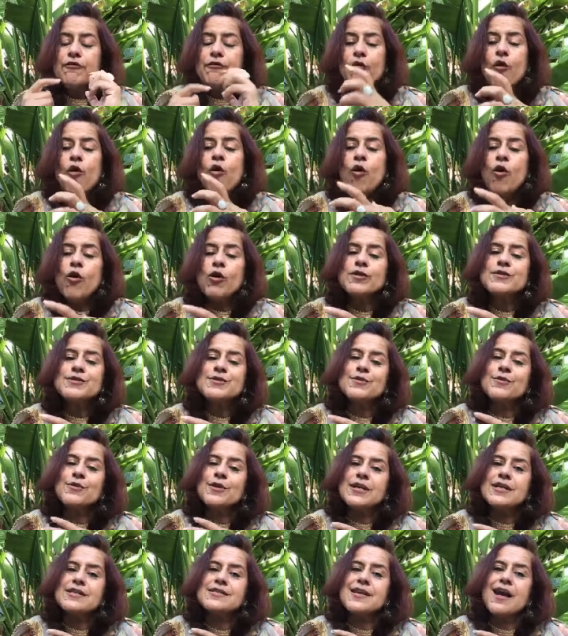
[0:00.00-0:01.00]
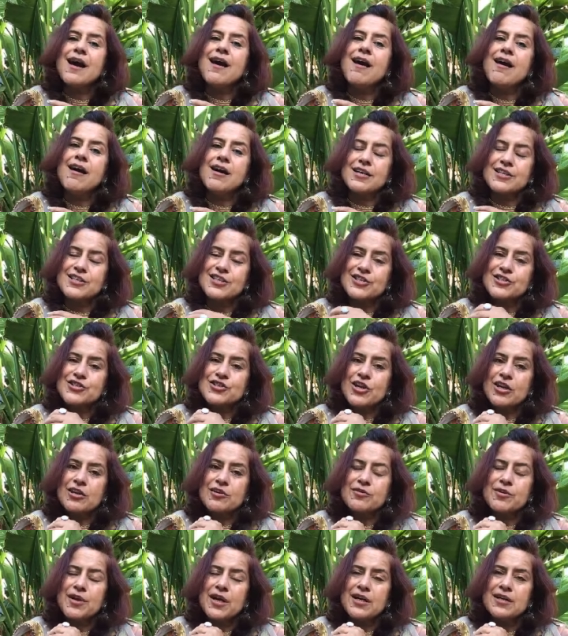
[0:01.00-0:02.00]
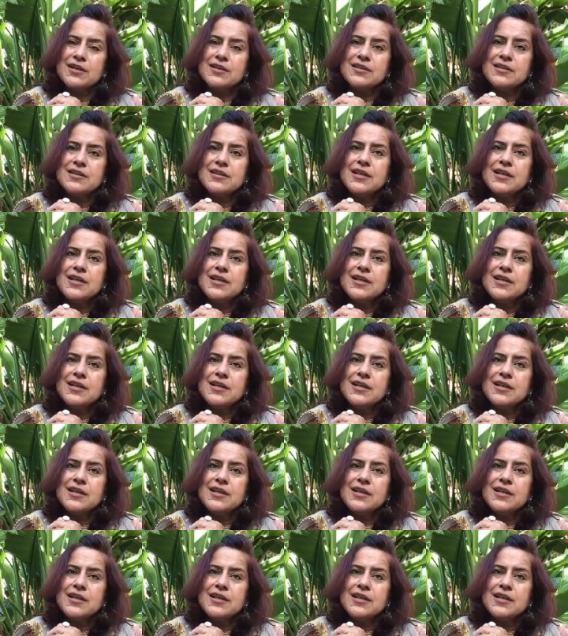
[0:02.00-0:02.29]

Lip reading: 4 also is a heart chakra.